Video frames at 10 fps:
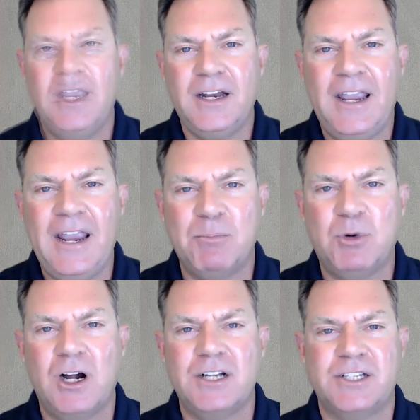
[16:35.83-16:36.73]
It can't
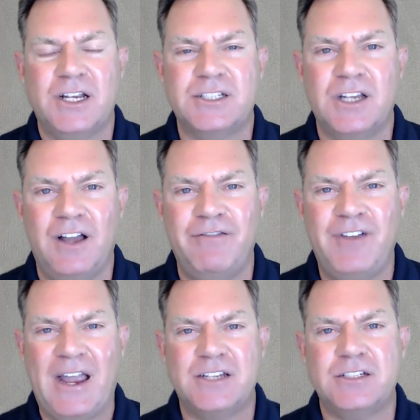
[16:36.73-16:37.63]
process a
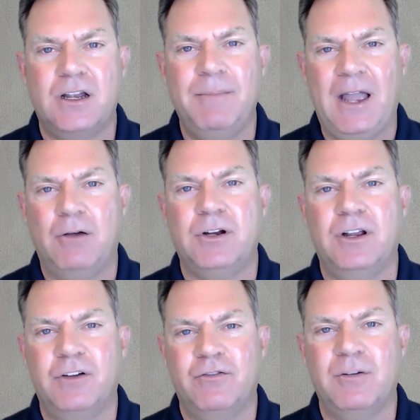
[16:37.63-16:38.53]
vast amount
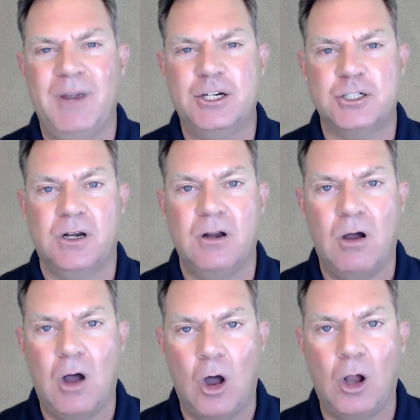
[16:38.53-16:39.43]
of information
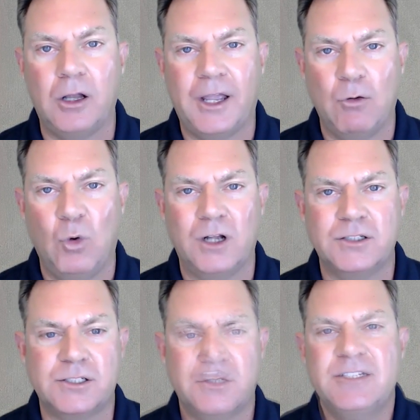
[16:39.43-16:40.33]
all at
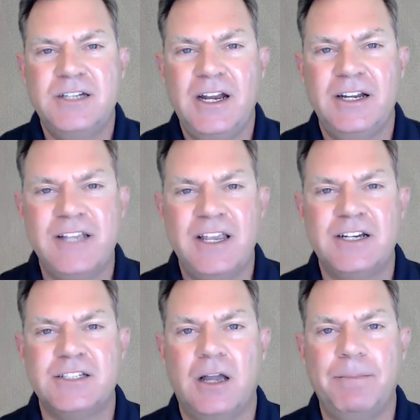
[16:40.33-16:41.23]
once. Instead, it
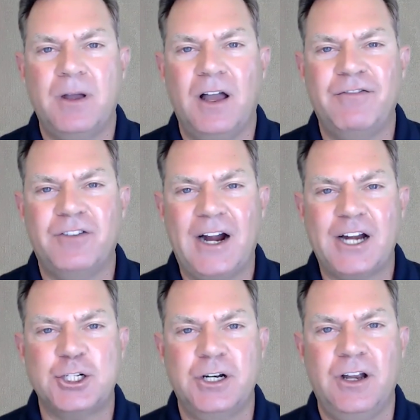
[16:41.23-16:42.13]
takes up a
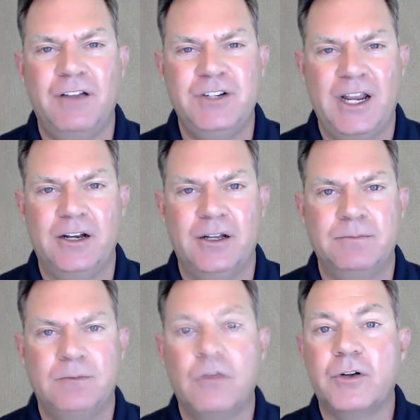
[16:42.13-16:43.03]
fraction of data
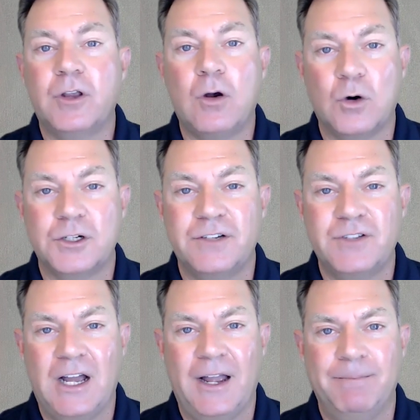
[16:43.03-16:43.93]
over the course of
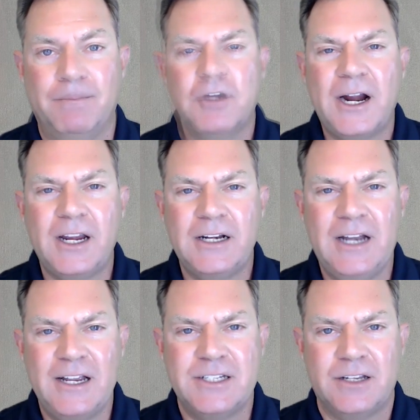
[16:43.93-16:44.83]
time.
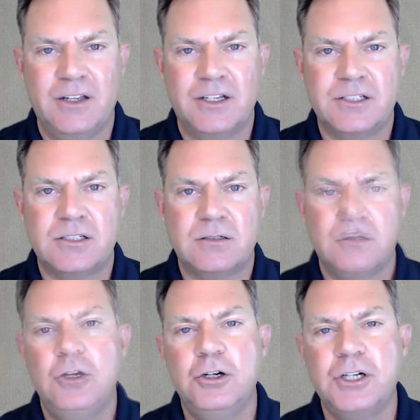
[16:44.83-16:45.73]
Recognizing this,
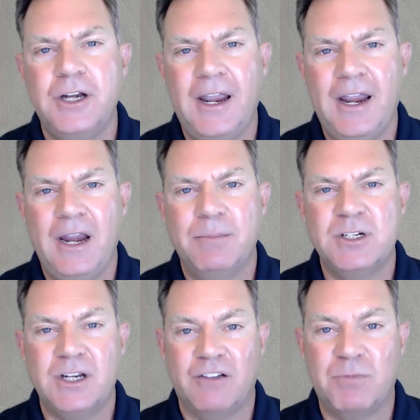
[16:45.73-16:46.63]
you should aim
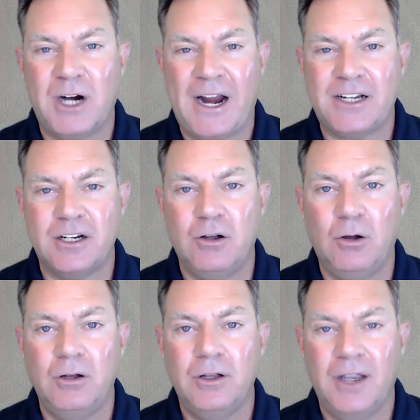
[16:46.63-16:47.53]
to give
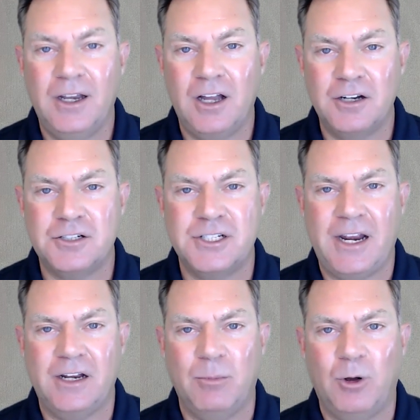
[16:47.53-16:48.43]
practical and
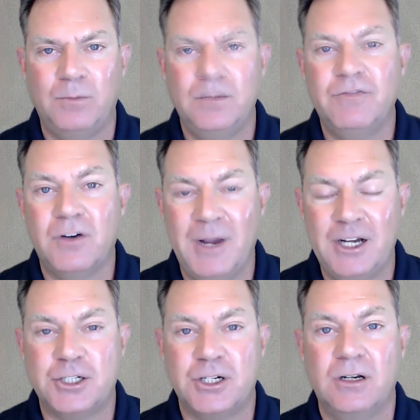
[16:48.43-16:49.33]
understandable
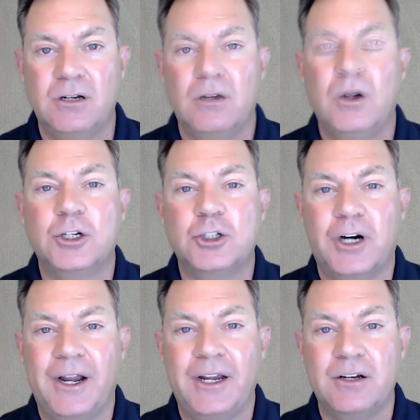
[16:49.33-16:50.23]
information when you're
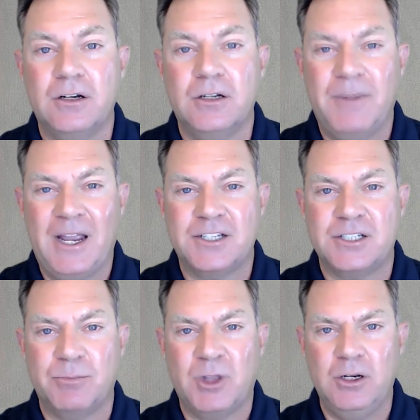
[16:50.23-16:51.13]
trying to pass
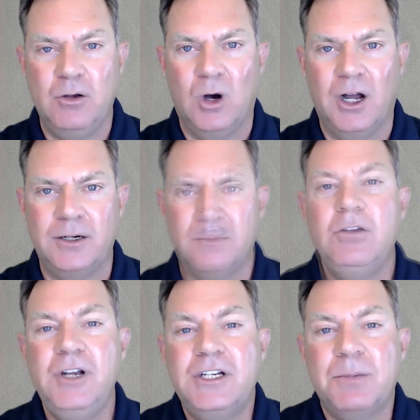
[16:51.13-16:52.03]
something new on.
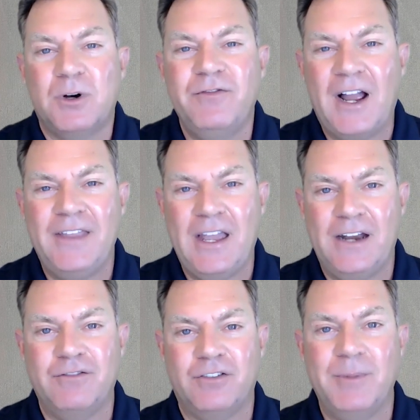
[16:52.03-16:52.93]
You need to provide
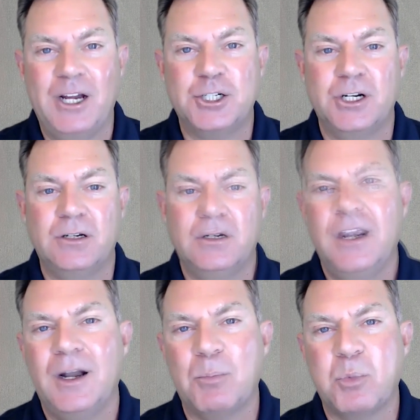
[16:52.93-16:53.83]
that information
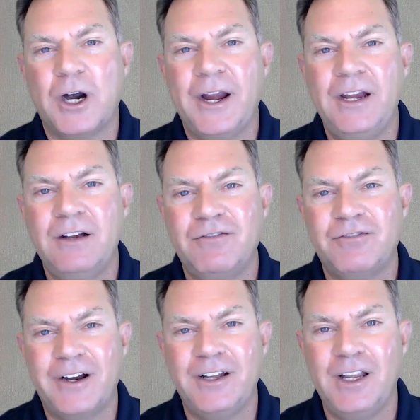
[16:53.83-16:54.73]
in a
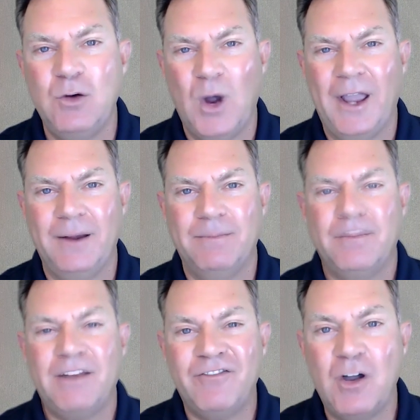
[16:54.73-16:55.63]
brain-friendly way
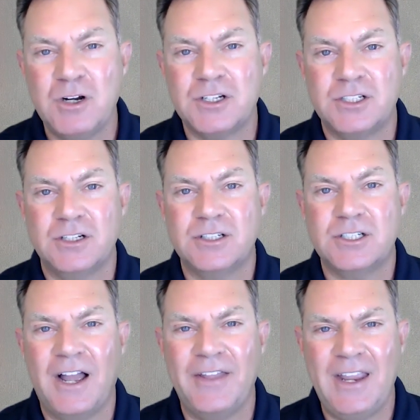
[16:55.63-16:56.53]
that
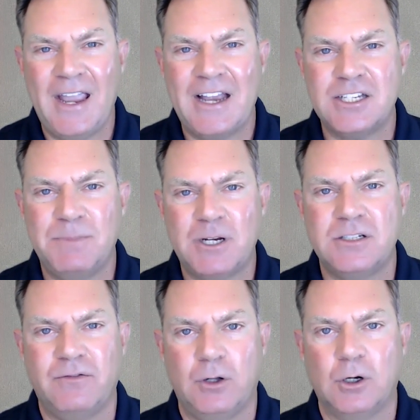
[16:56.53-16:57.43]
focuses on the
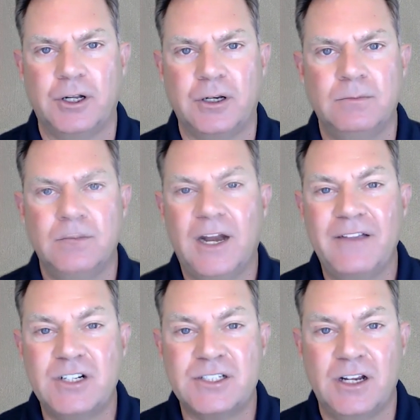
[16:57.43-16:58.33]
aspects of learning that
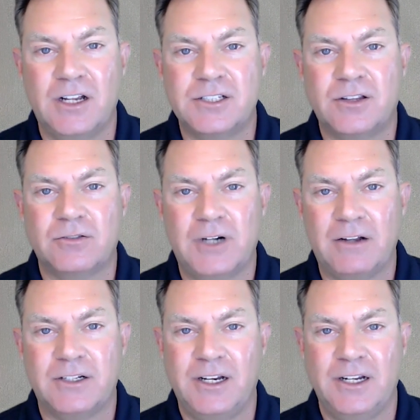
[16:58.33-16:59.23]
I've discussed
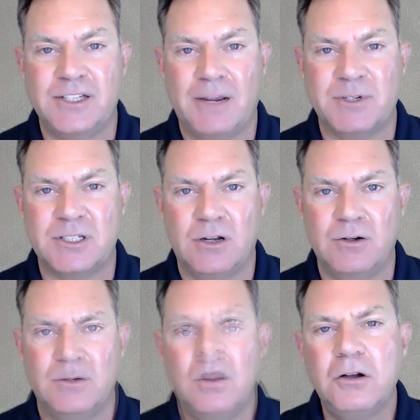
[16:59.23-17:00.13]
throughout today's episode.